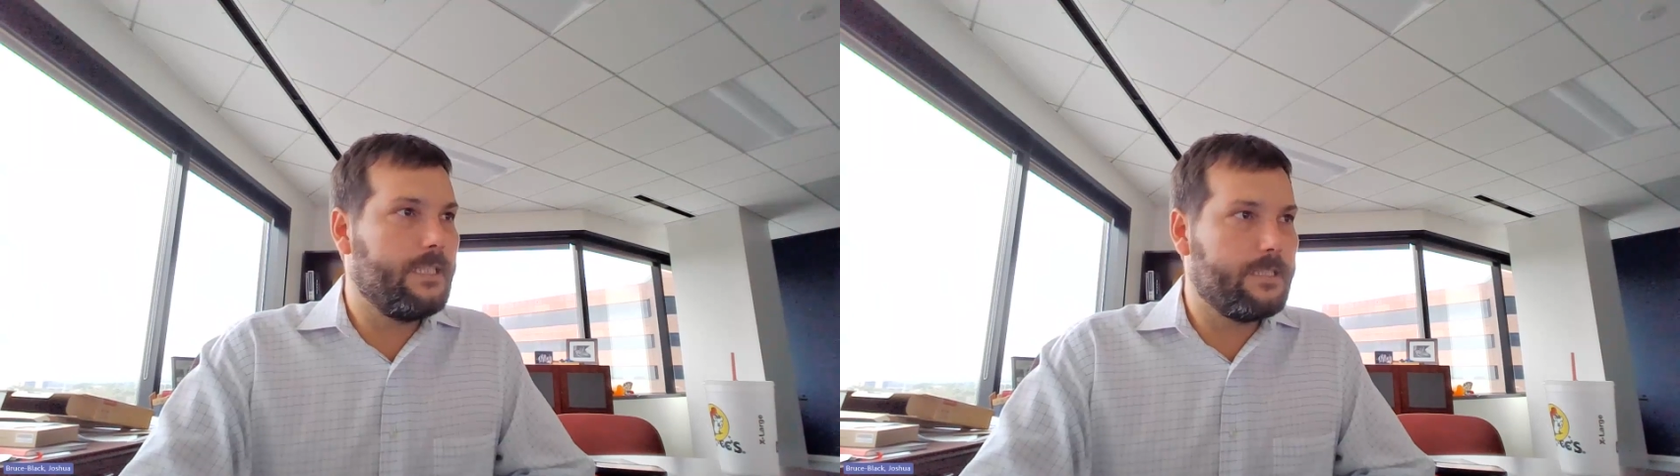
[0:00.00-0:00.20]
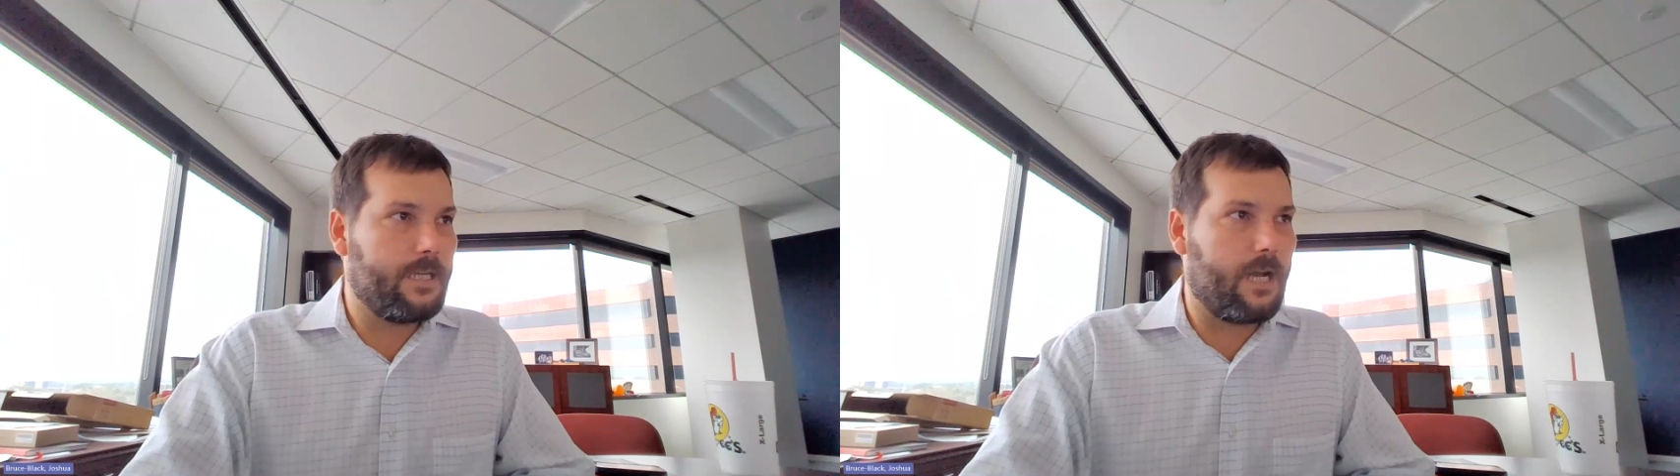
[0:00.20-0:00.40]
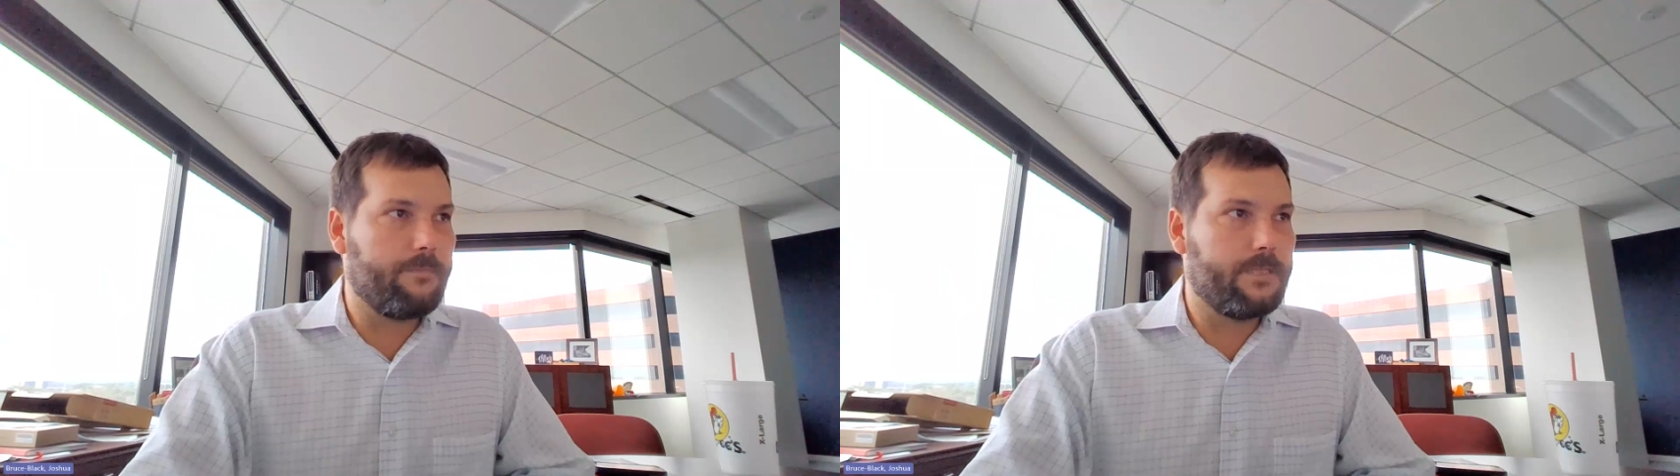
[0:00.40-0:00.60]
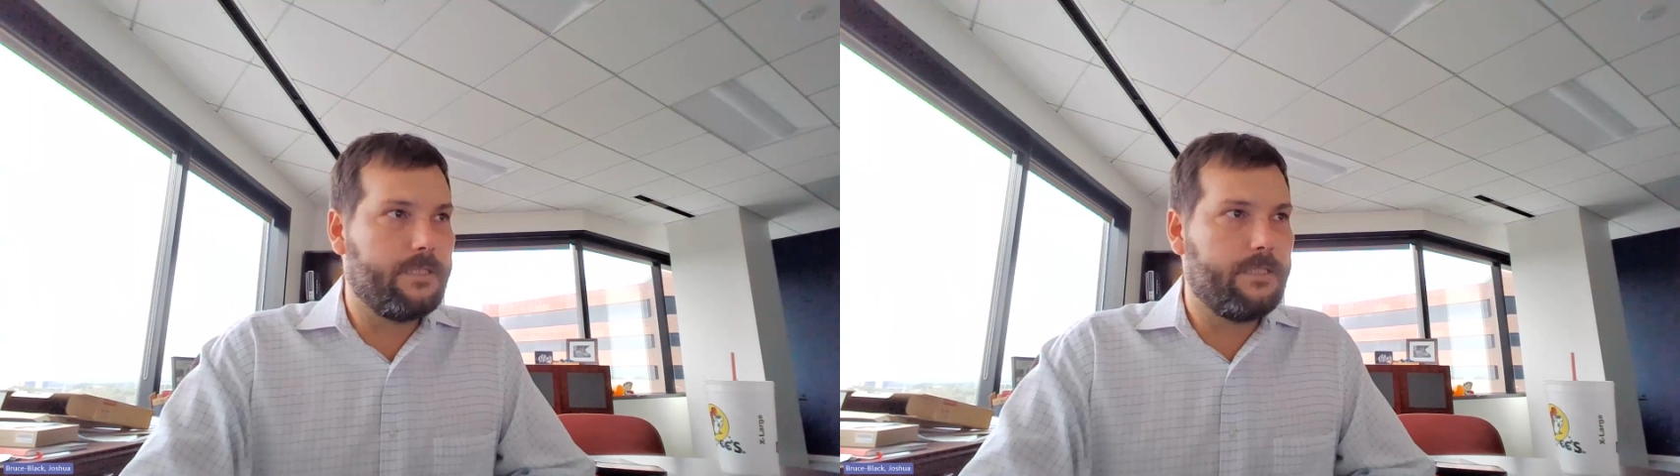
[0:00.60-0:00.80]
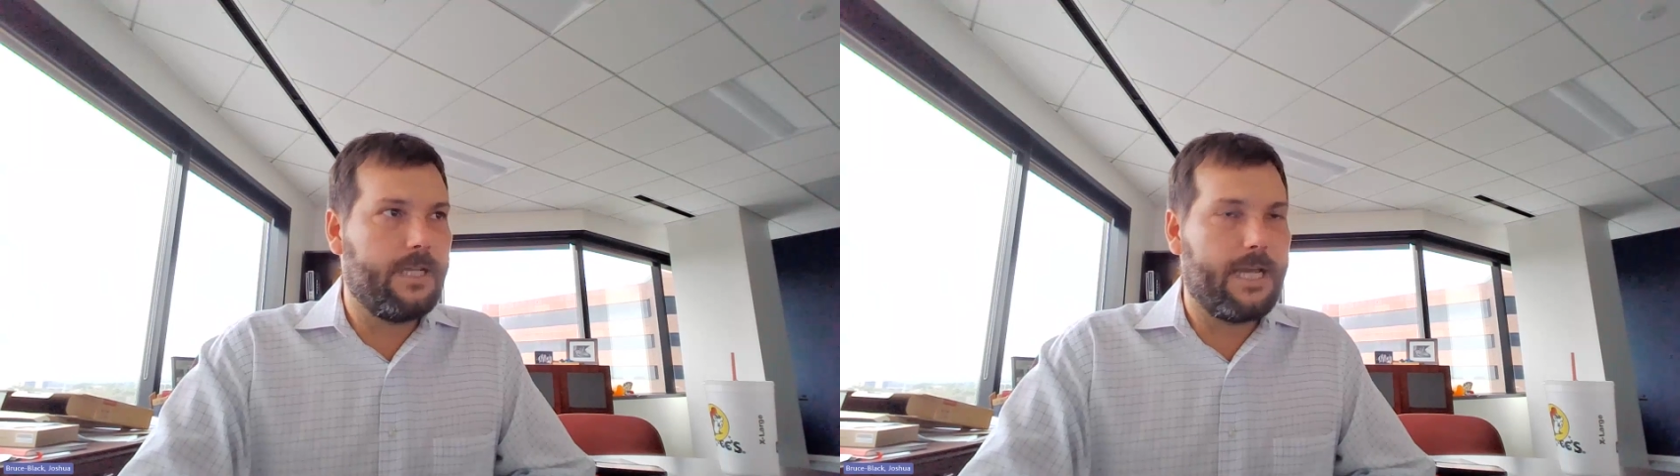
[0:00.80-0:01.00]
is an
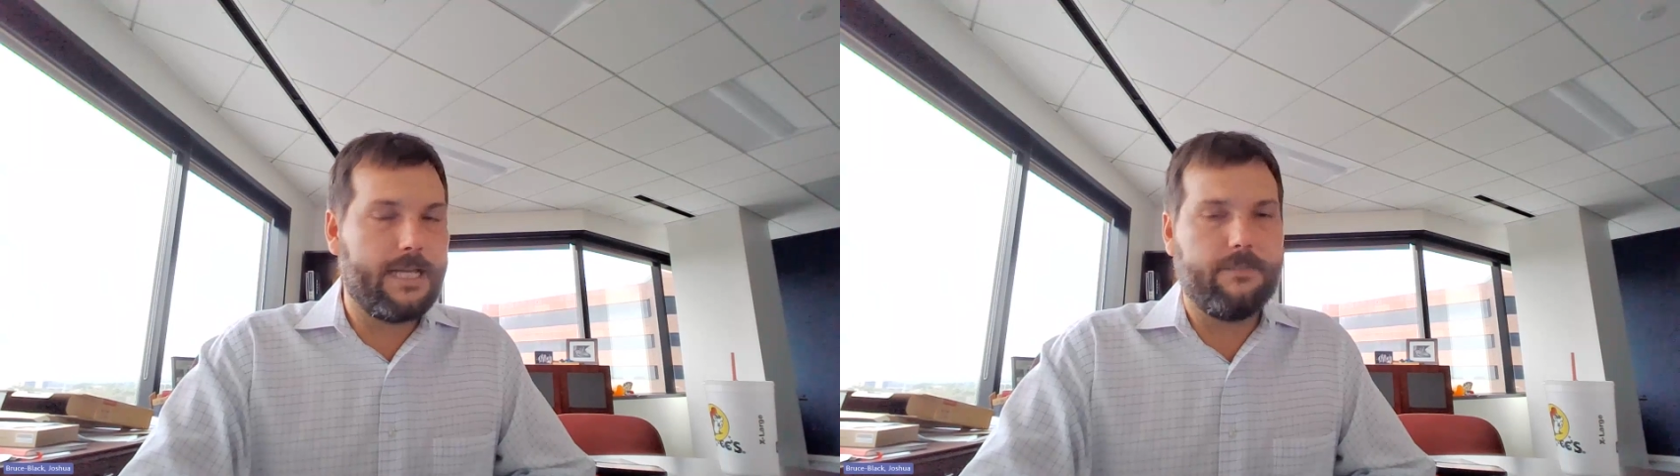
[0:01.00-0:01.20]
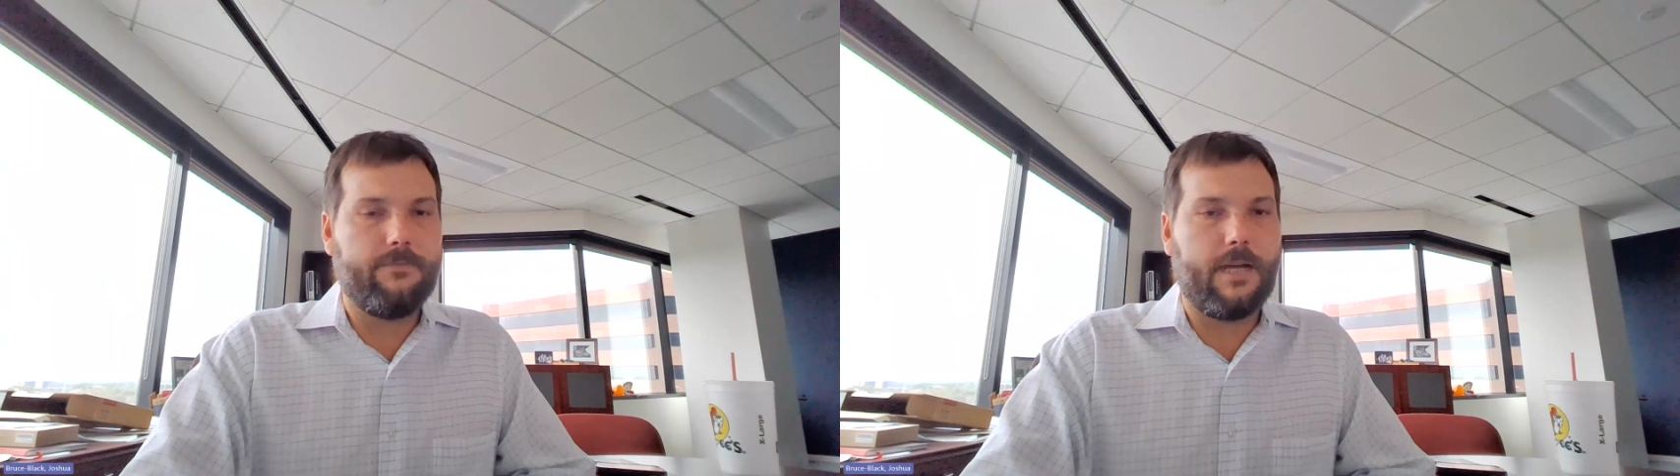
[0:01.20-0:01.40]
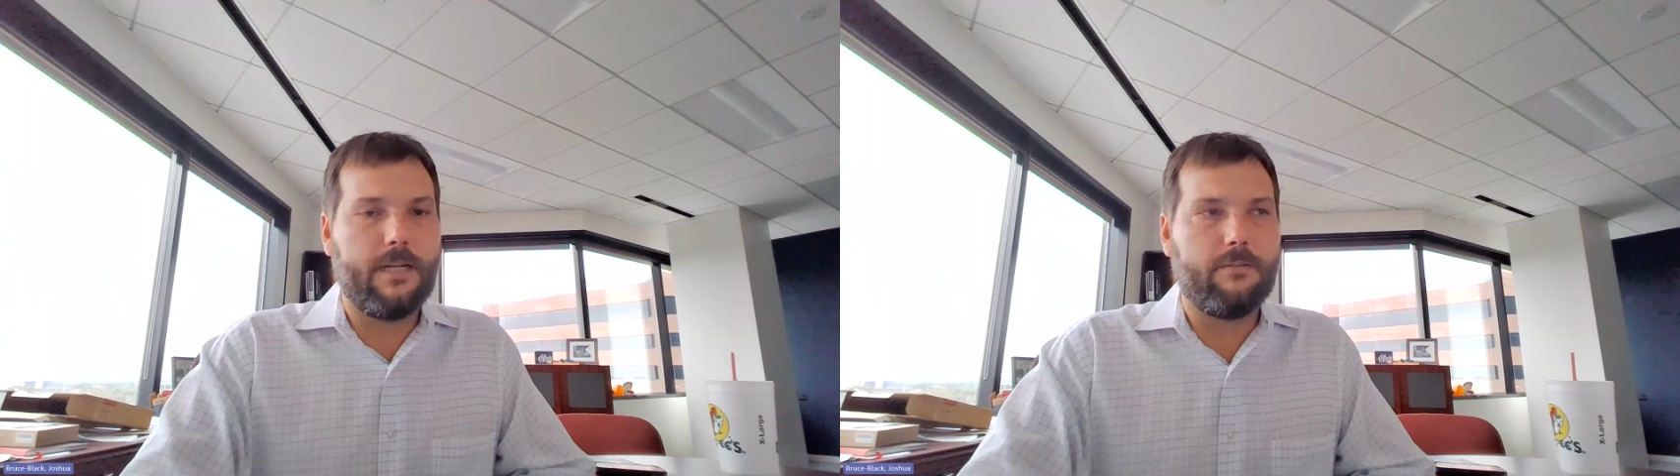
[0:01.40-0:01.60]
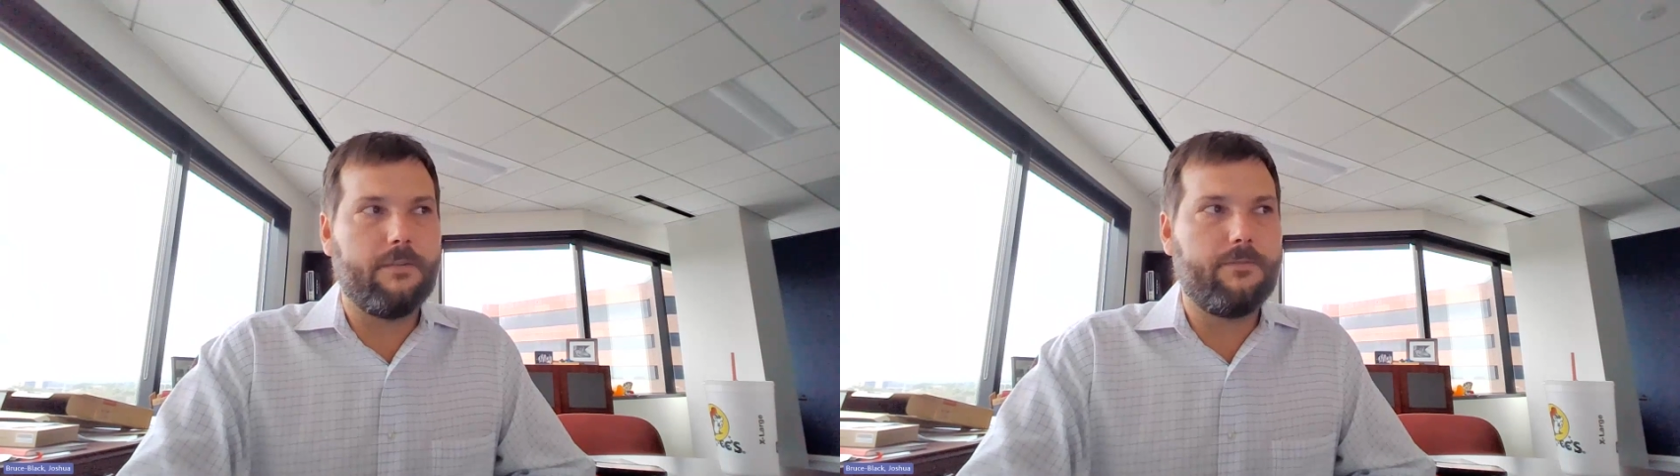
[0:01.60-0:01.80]
option as a fire